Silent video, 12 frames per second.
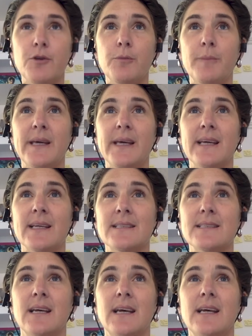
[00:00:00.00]
few
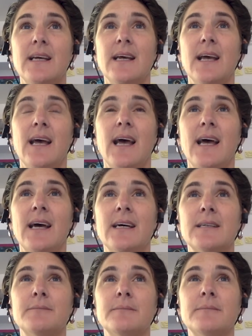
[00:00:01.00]
beers
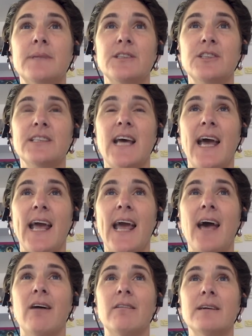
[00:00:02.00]
um, and just
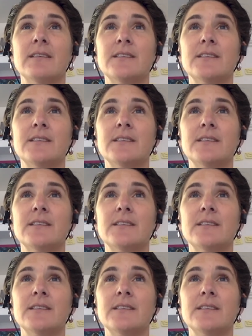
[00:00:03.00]
hang out.